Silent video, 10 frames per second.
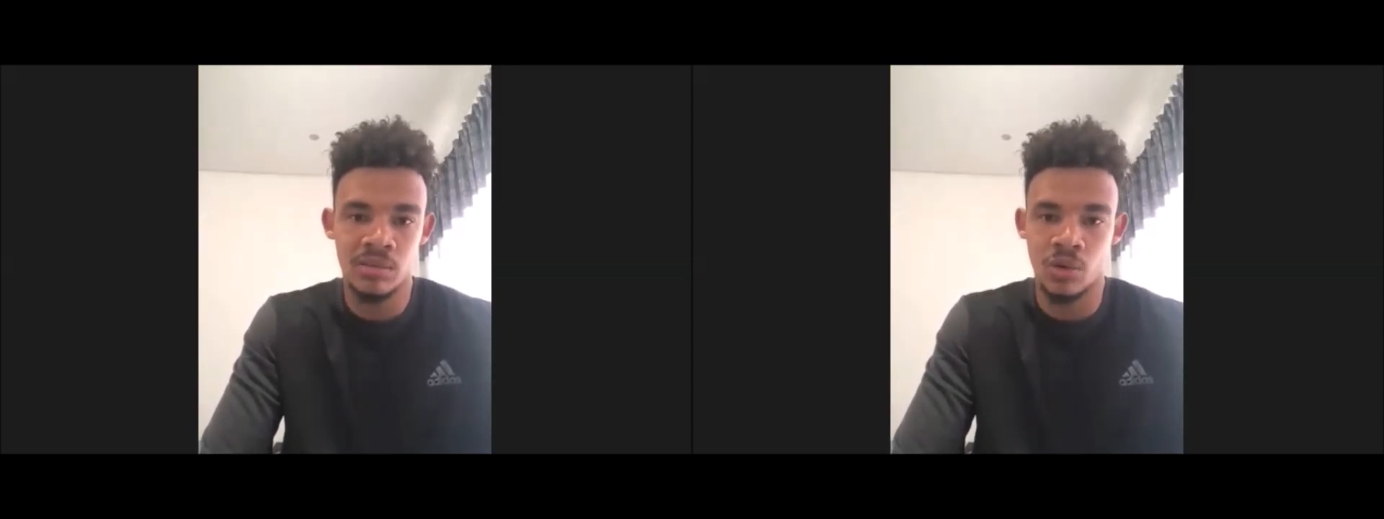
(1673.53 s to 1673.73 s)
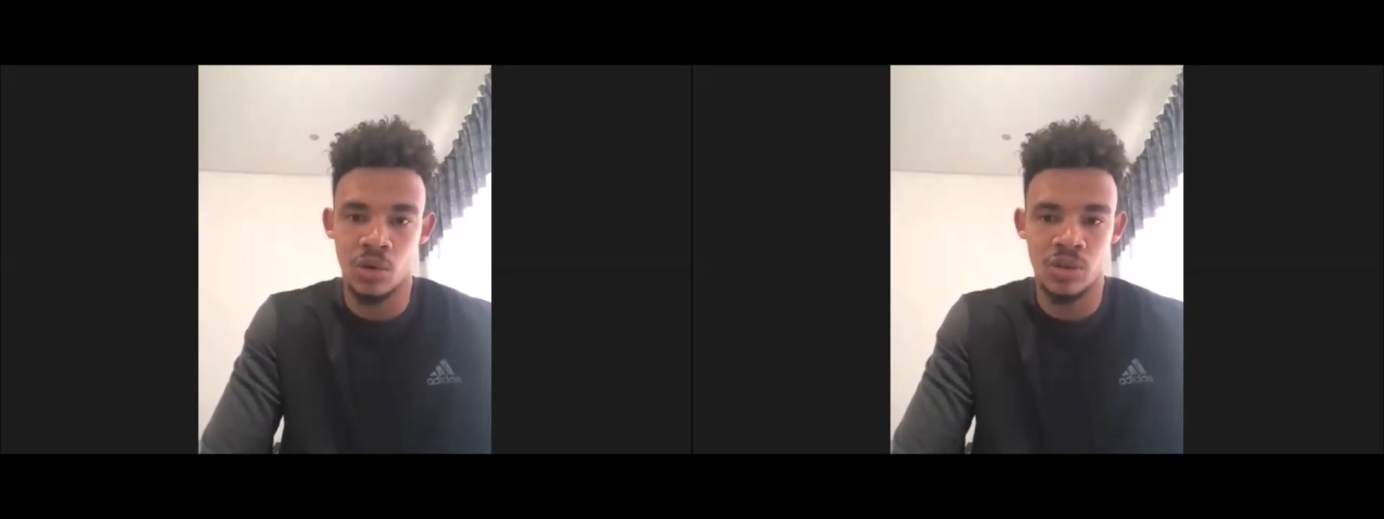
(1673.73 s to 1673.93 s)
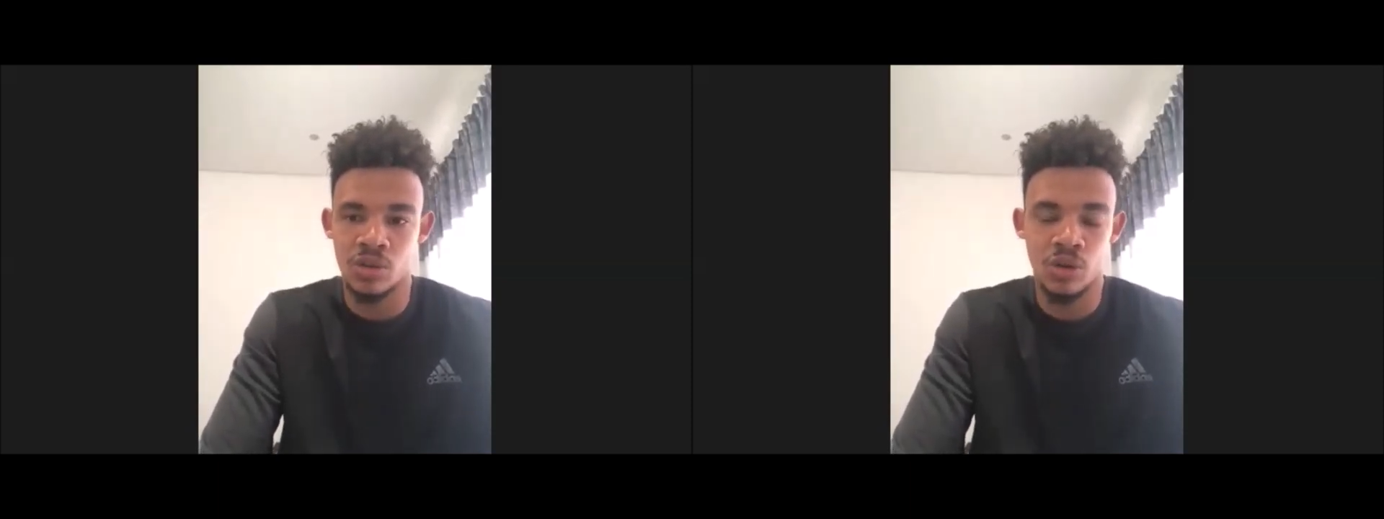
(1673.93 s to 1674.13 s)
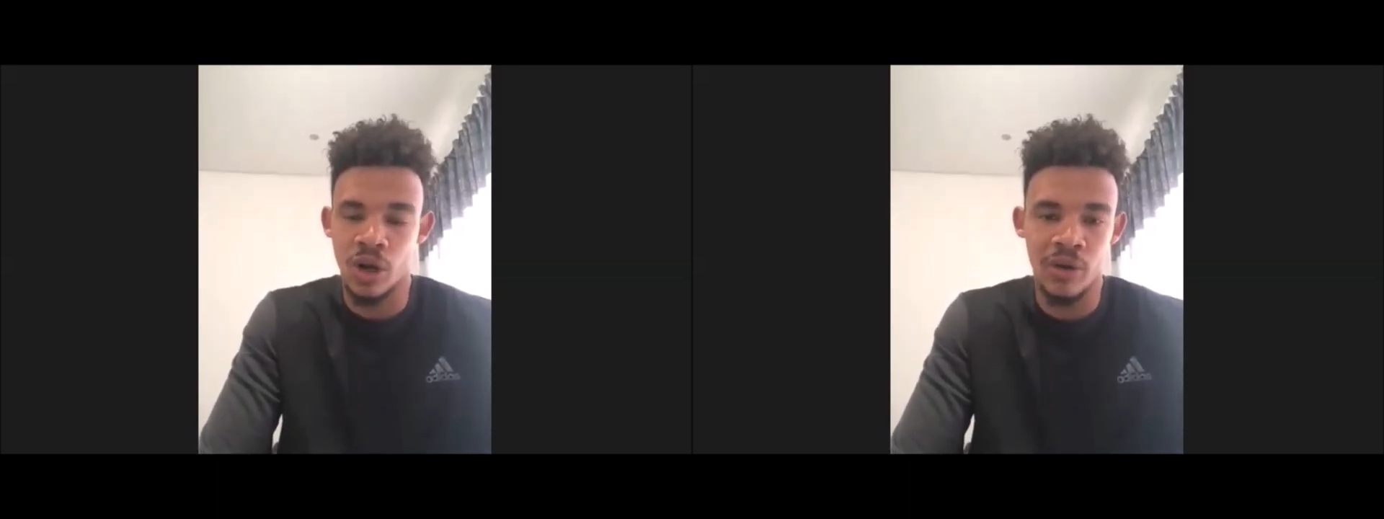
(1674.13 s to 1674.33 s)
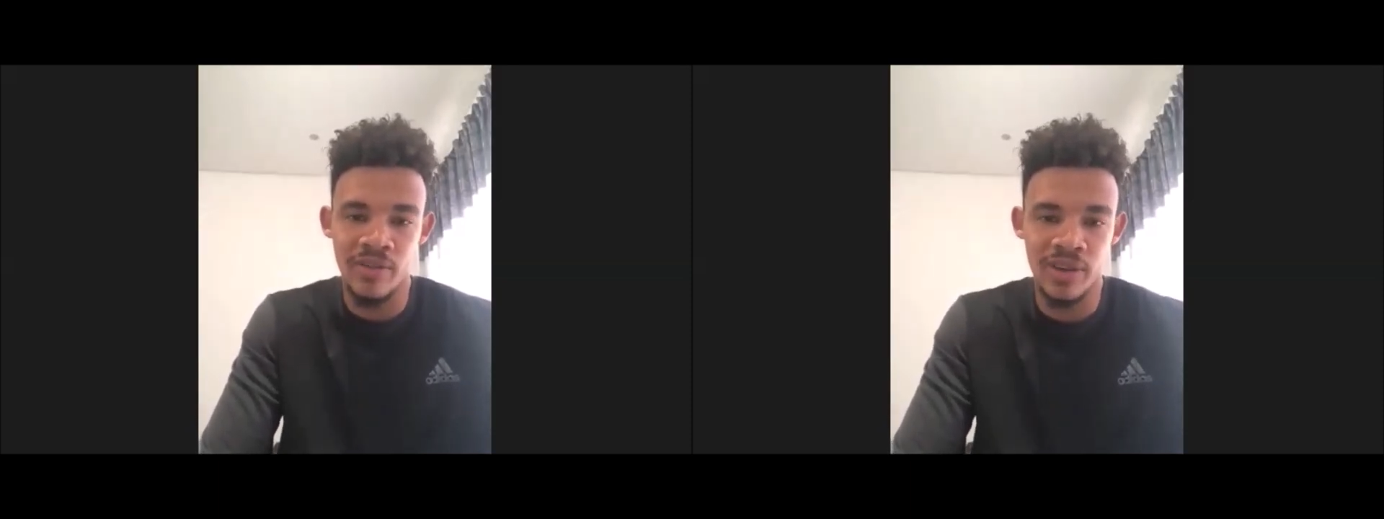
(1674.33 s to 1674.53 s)
because you
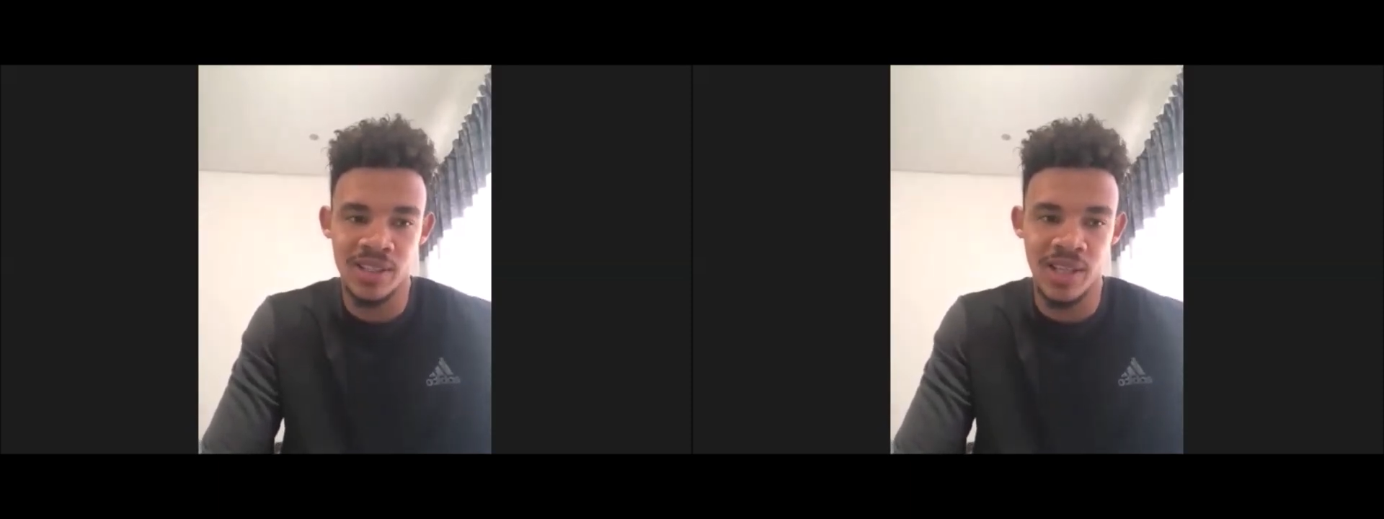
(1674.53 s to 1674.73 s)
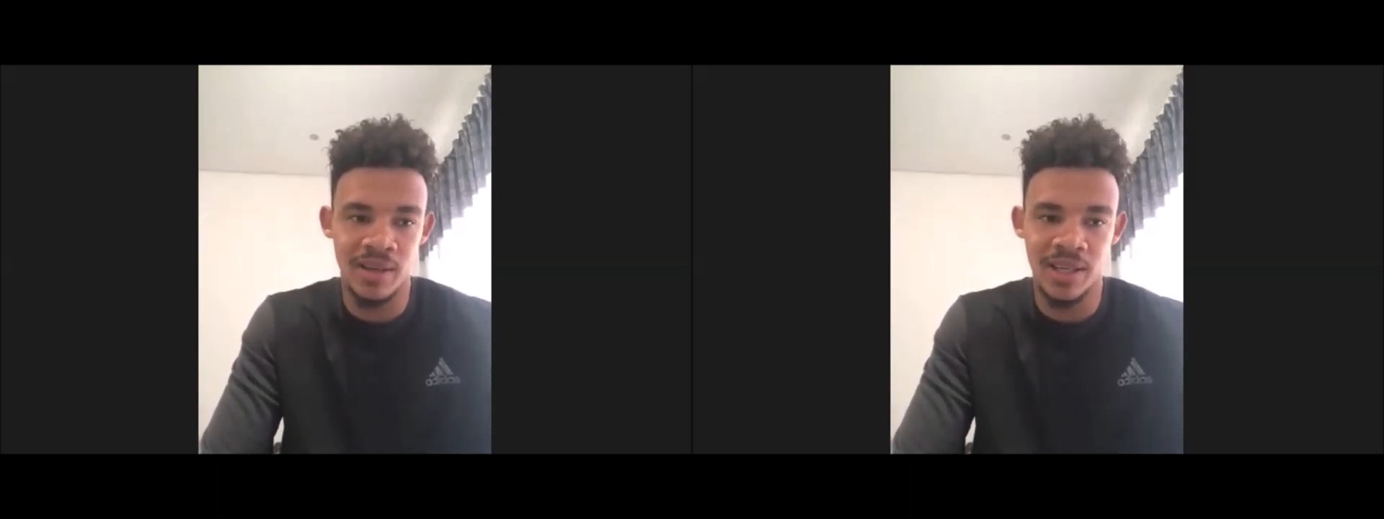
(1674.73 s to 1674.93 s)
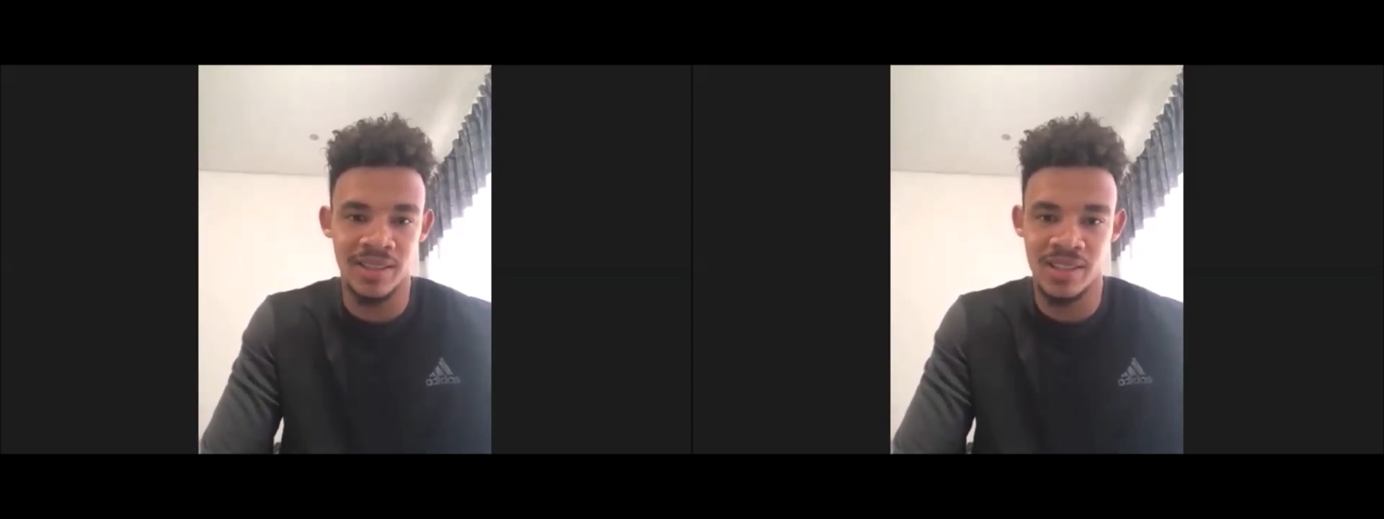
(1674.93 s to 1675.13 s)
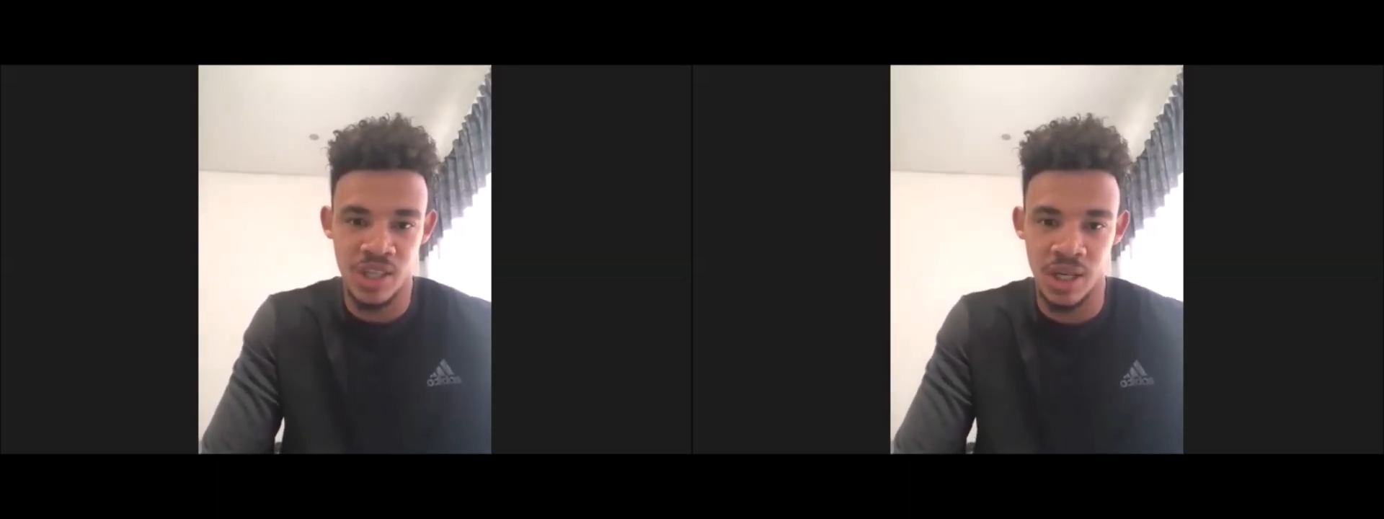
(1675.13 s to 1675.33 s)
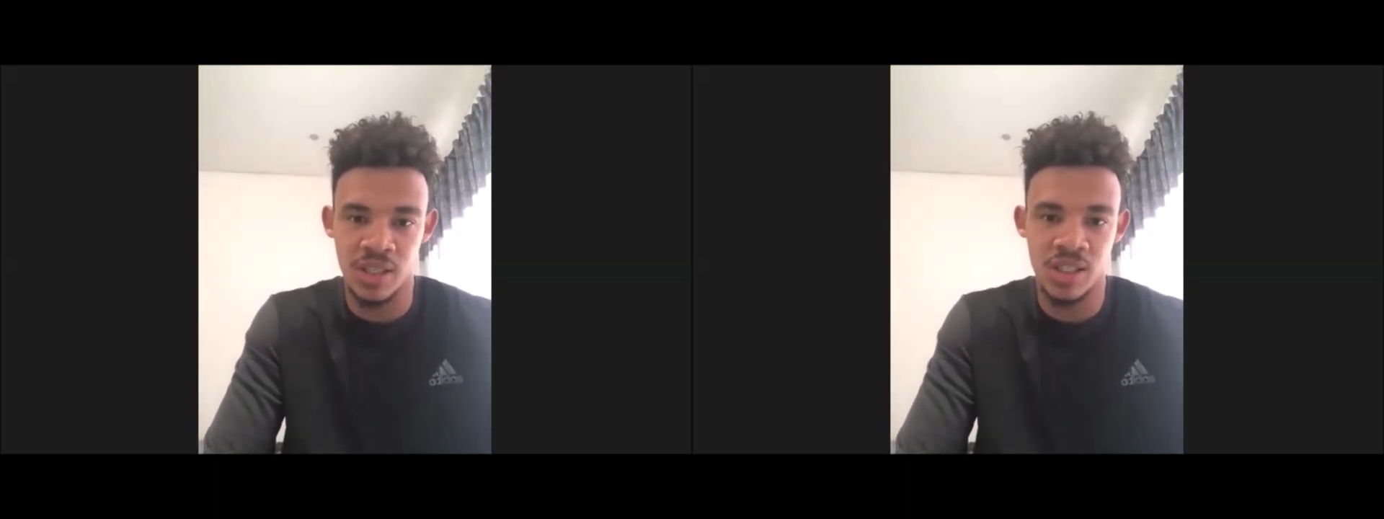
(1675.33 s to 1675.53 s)
know every Sunday it's
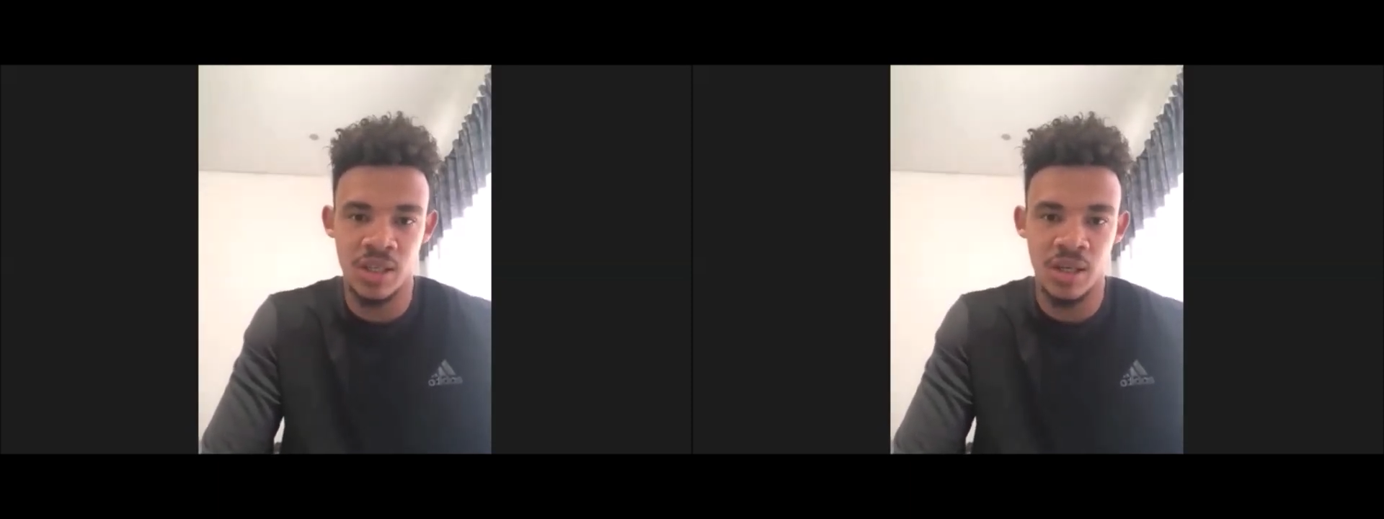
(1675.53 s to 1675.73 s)
church.